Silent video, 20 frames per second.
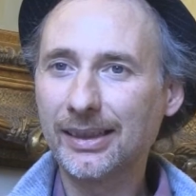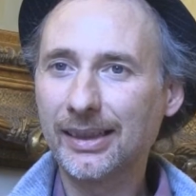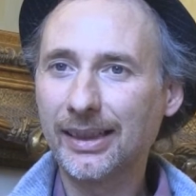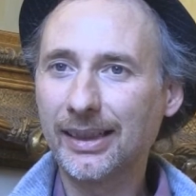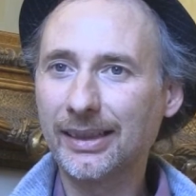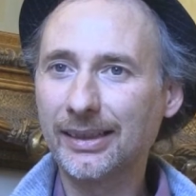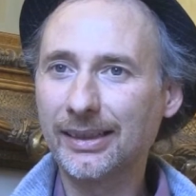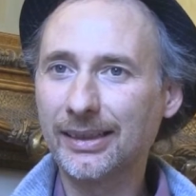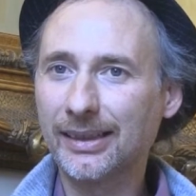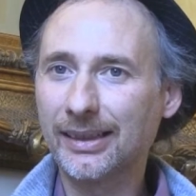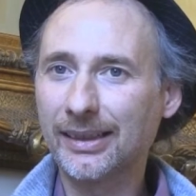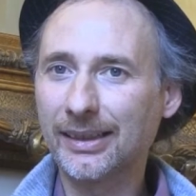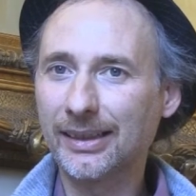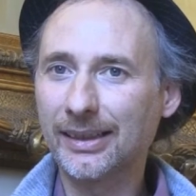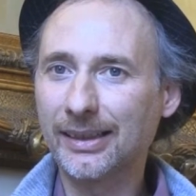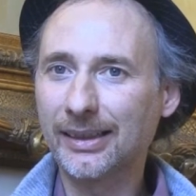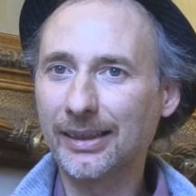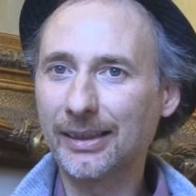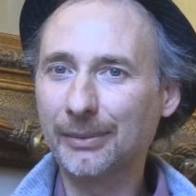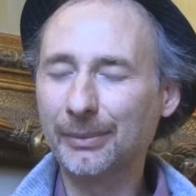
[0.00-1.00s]
And
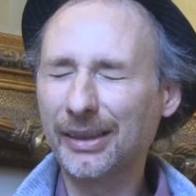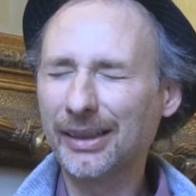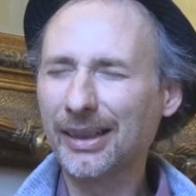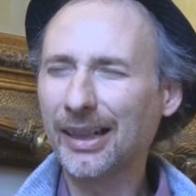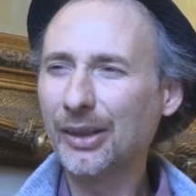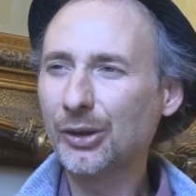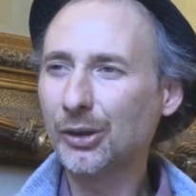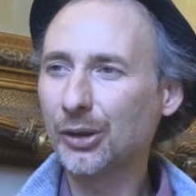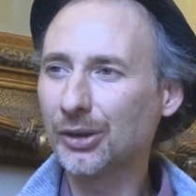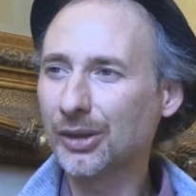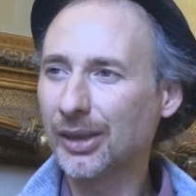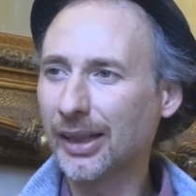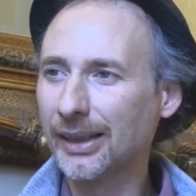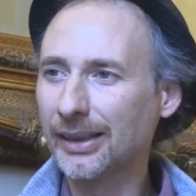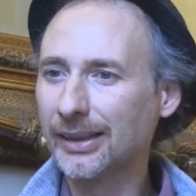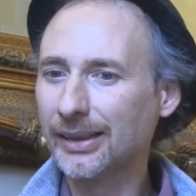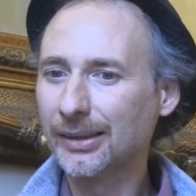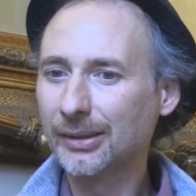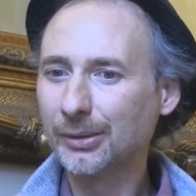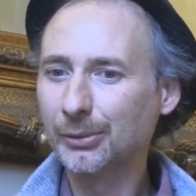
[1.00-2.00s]
Michelangelo
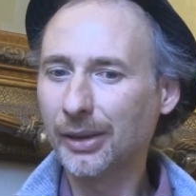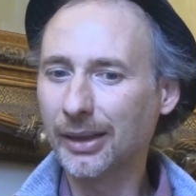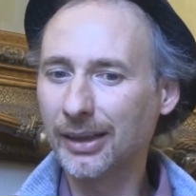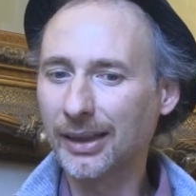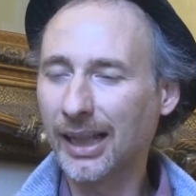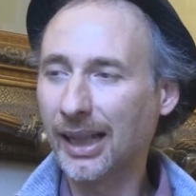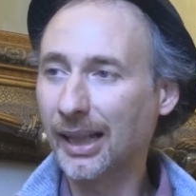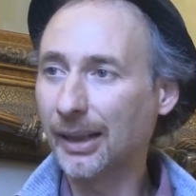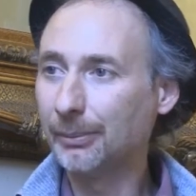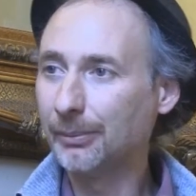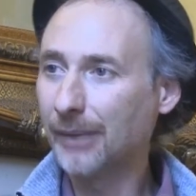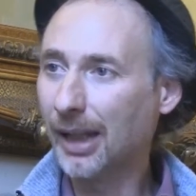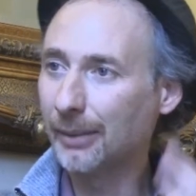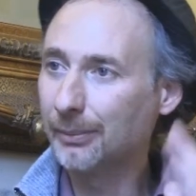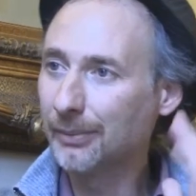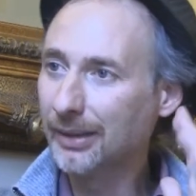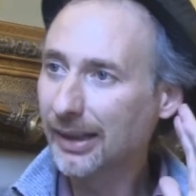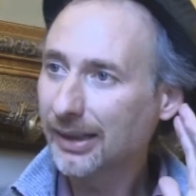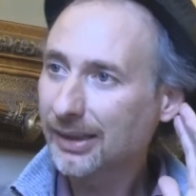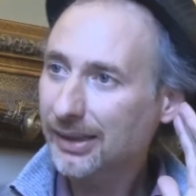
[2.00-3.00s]
said, well,
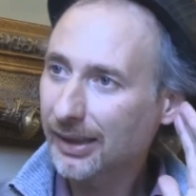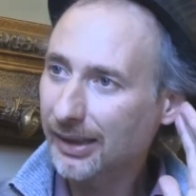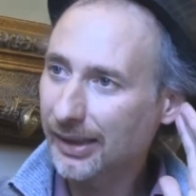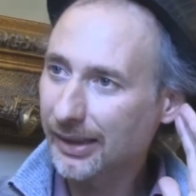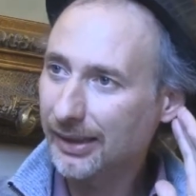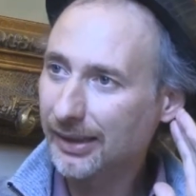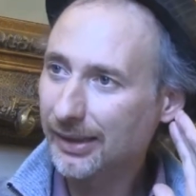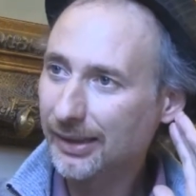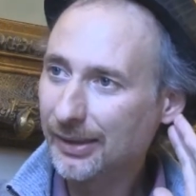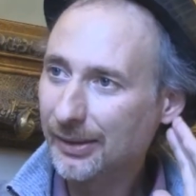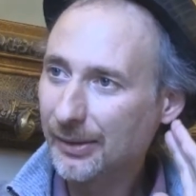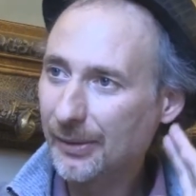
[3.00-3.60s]
I'm listening.